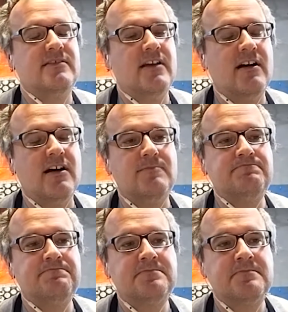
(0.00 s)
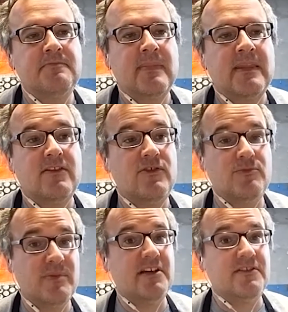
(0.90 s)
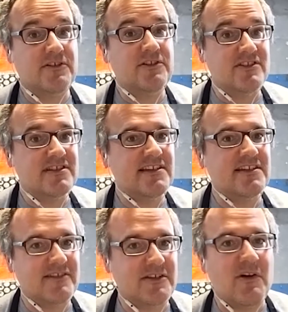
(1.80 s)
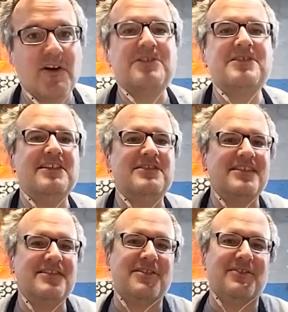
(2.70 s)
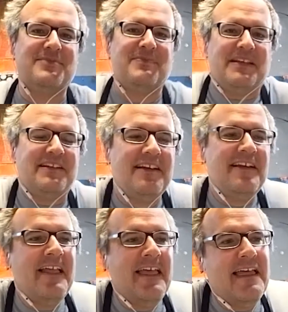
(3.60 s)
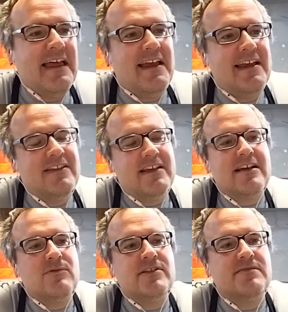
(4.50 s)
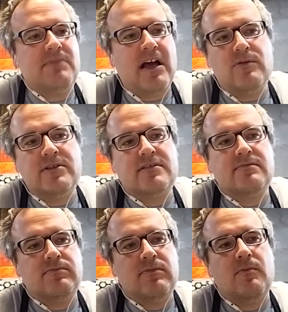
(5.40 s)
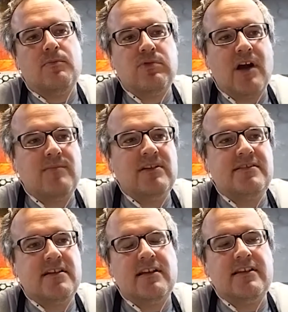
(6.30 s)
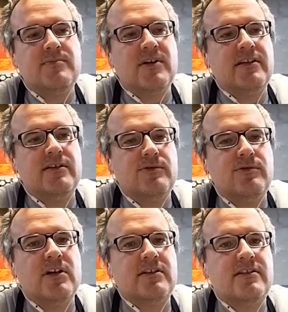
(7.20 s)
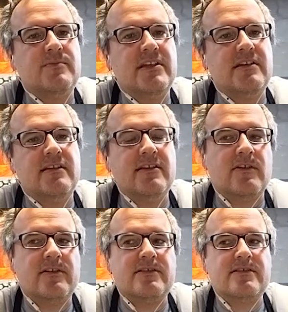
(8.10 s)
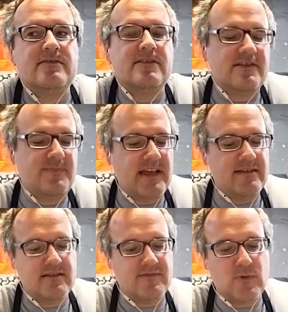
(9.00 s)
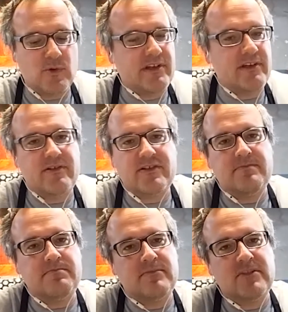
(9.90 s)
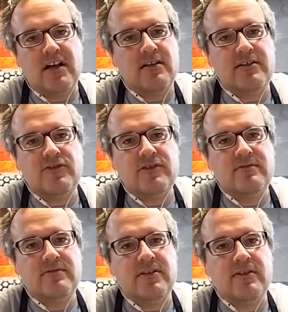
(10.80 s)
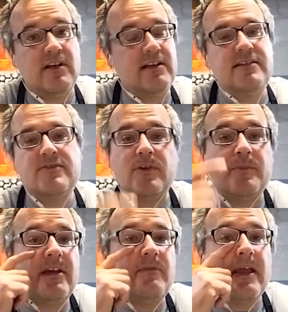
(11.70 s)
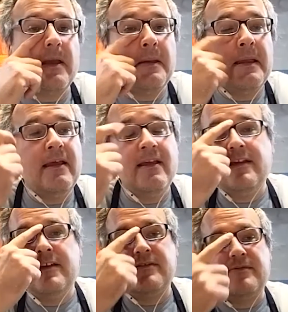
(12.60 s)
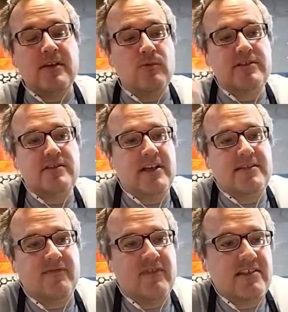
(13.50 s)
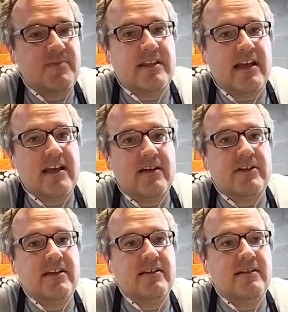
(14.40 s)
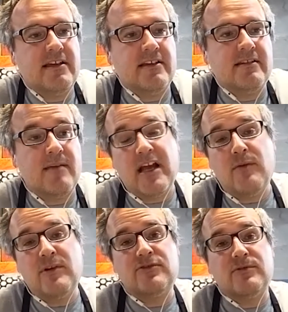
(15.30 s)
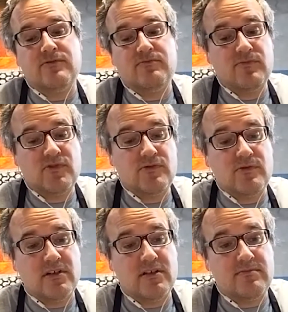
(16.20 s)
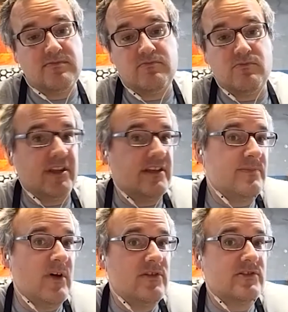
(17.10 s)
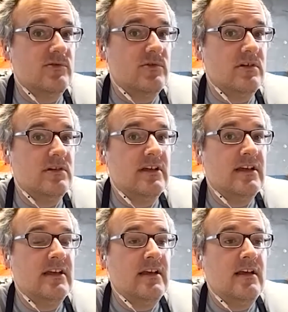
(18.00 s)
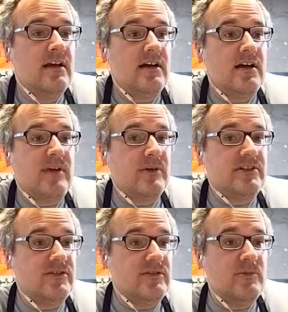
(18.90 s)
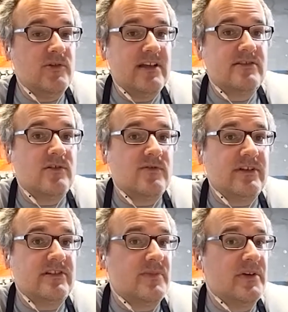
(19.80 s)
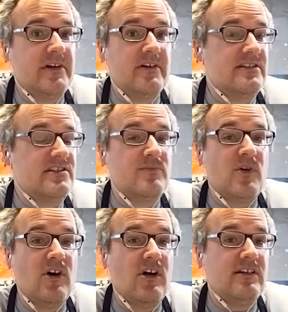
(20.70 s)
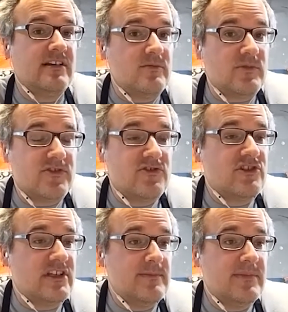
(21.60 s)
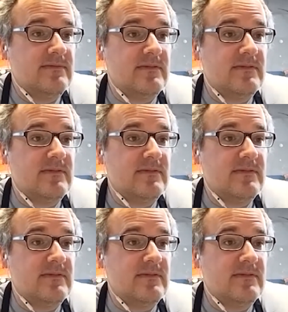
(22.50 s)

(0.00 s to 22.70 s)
Um, you should be a good citizen, you know, art citizen, so to speak. And then I would I would probably tell anybody who wanted to be an artist to spend the four years in college, you know, at least for a BFA. It's it was the best investment I ever did. And I mean, I went to a to a really small school. Um, I went to UWS over in Superior. It's small. It was cheap.